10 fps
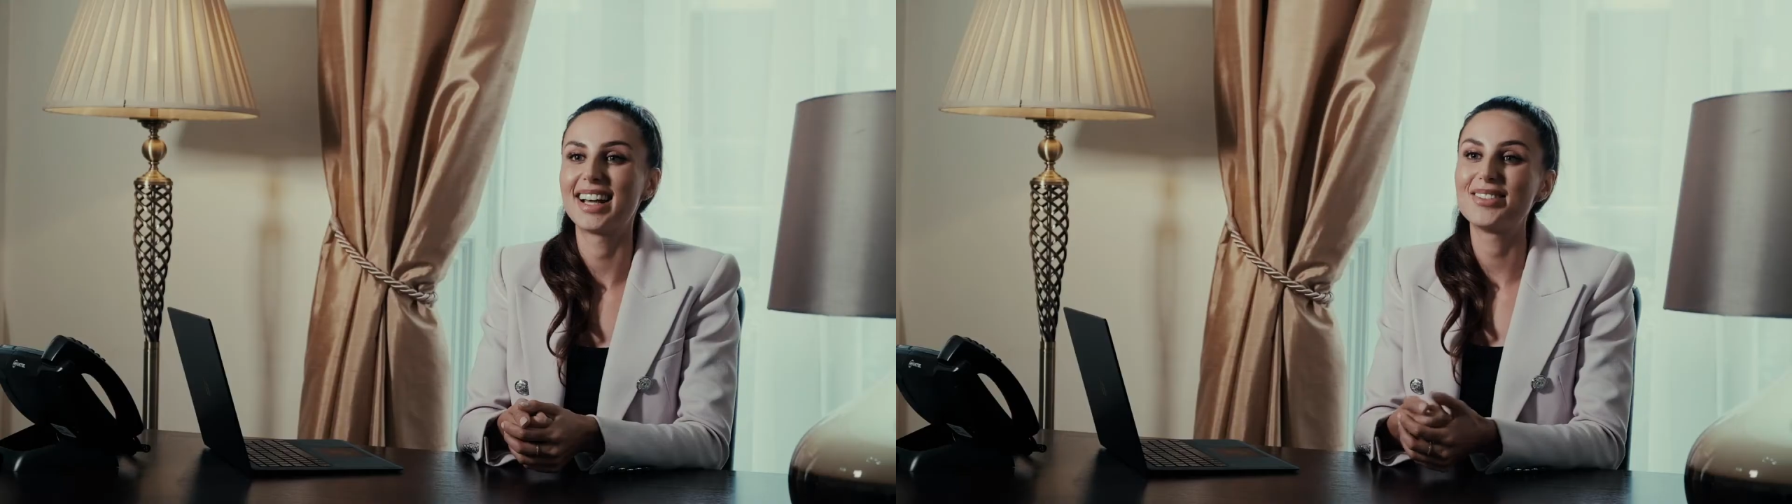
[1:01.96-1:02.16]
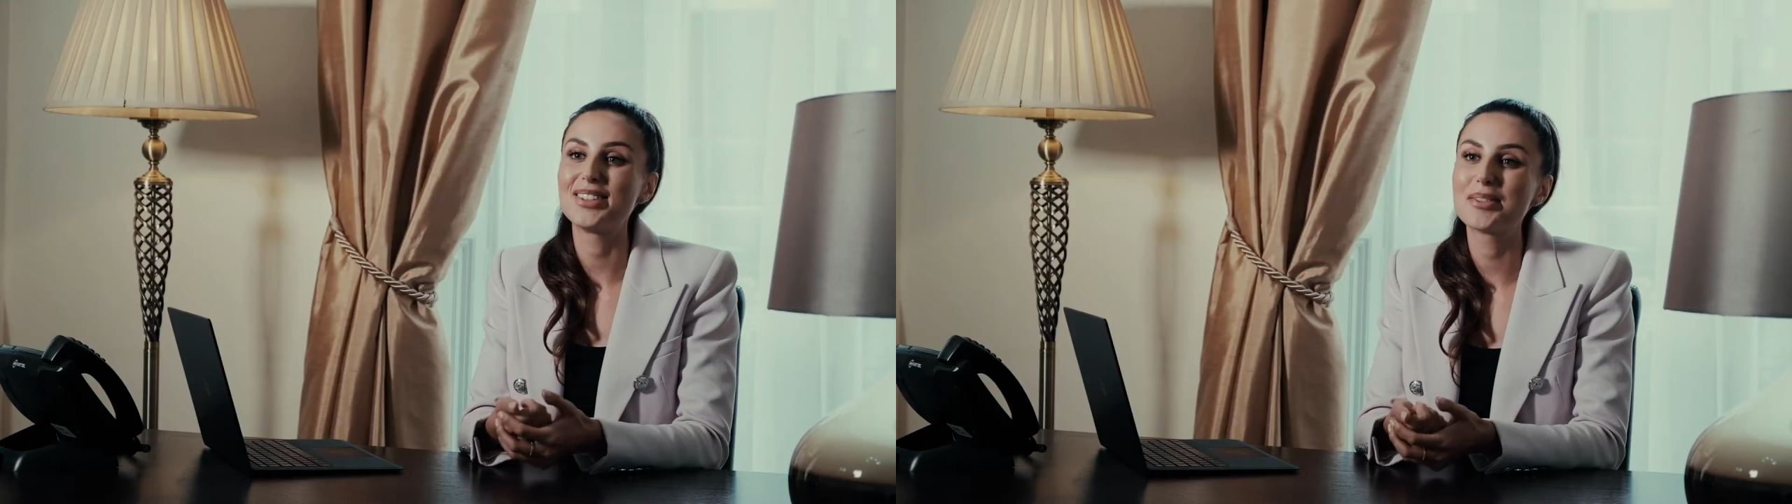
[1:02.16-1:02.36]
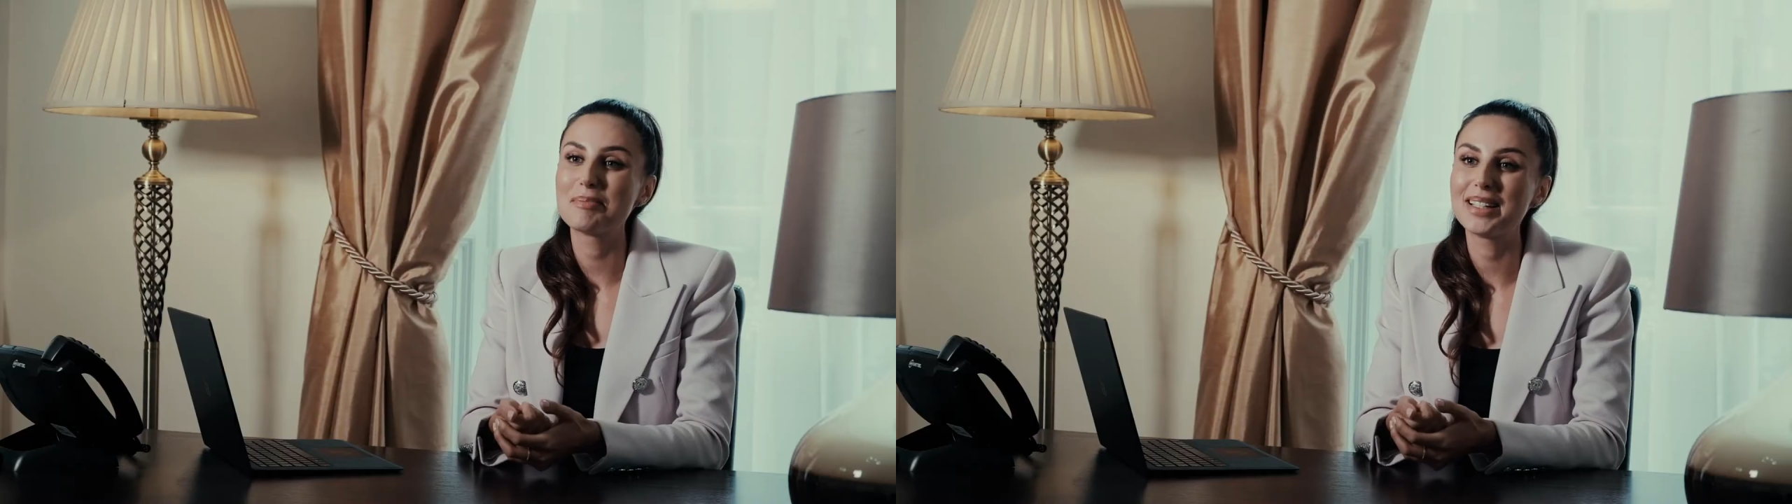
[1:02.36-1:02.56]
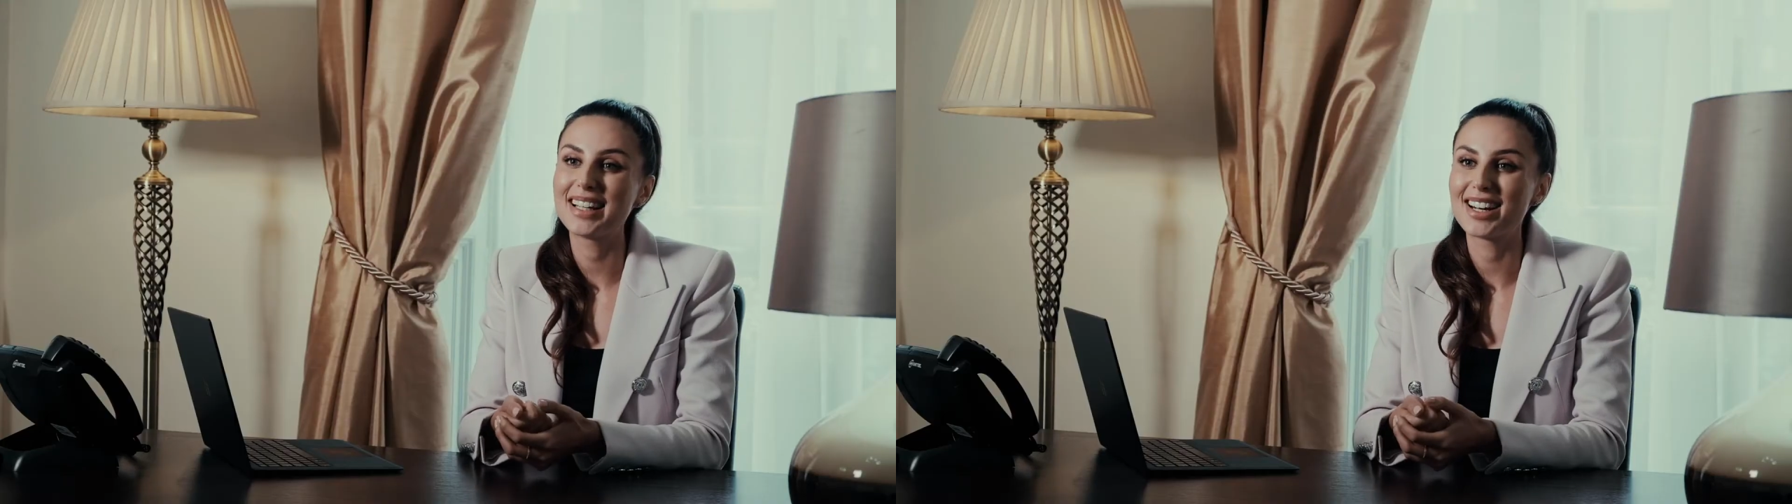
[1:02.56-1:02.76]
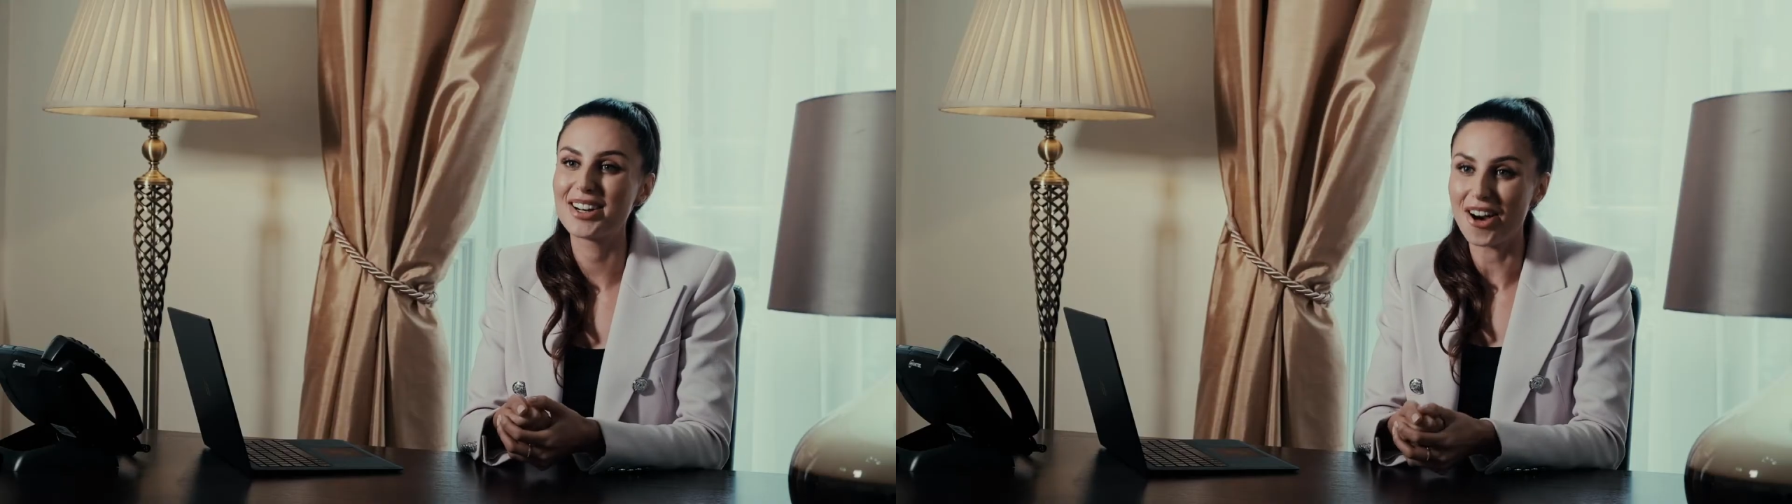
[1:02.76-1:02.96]
I've even been
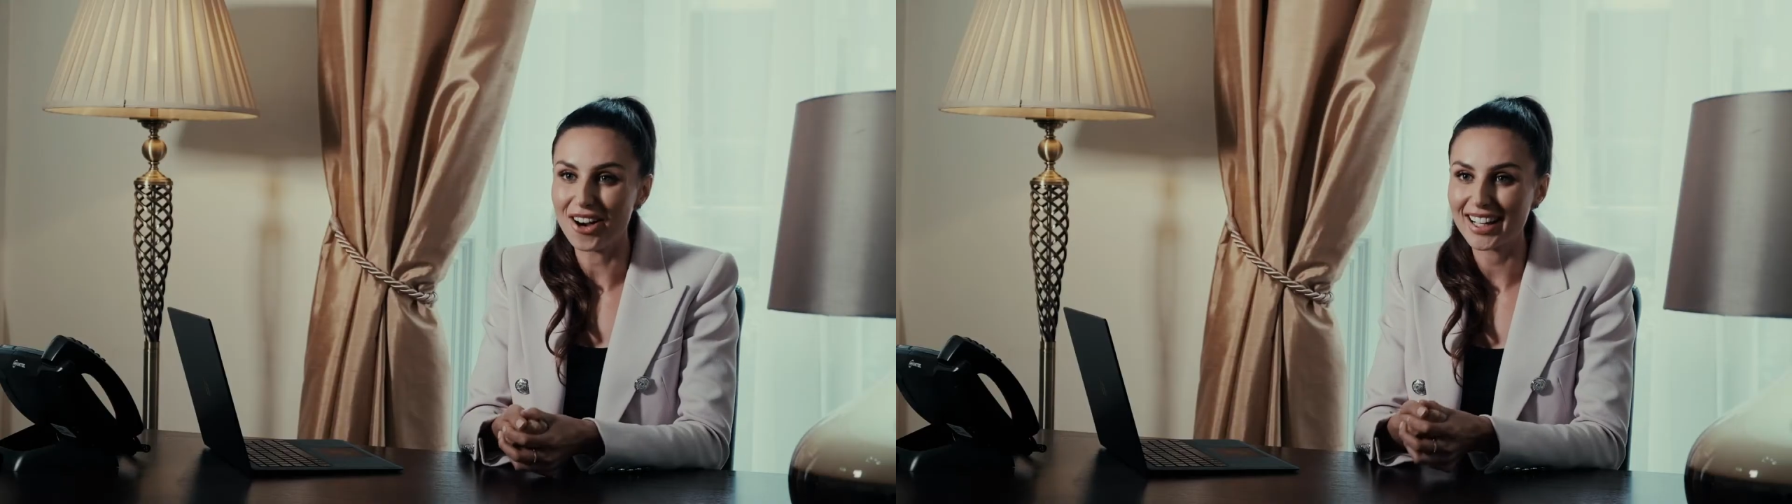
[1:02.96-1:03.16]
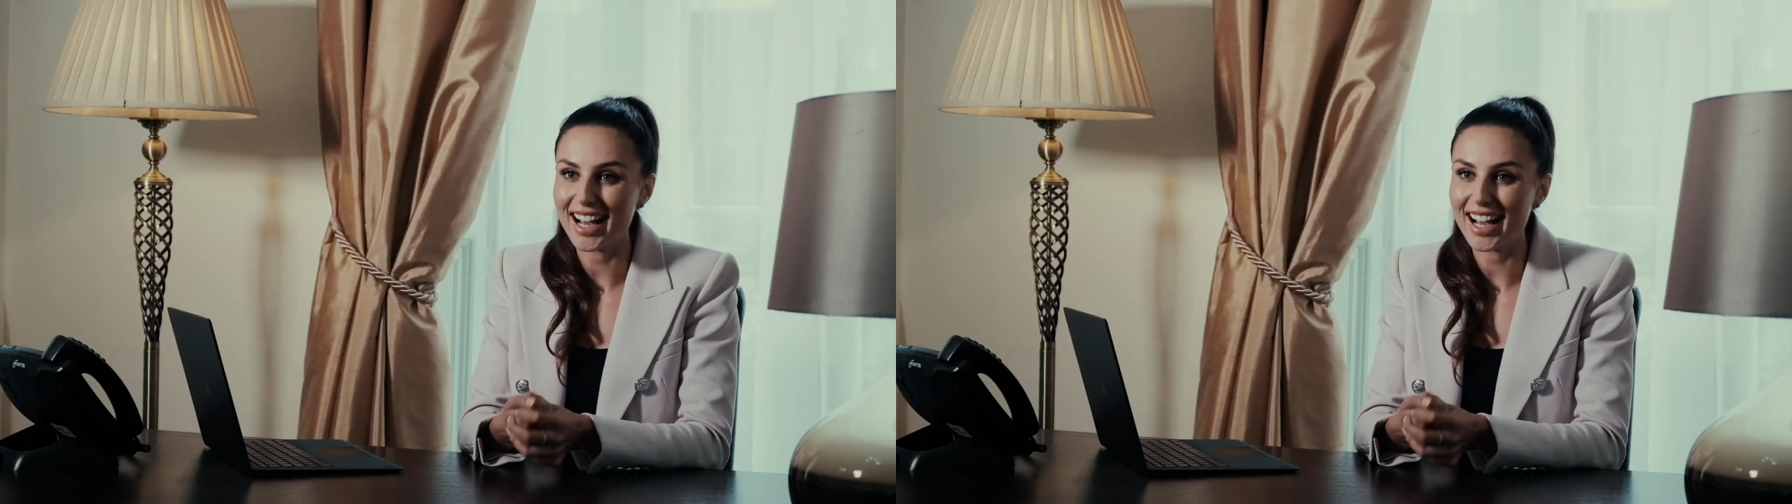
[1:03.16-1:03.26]
in an art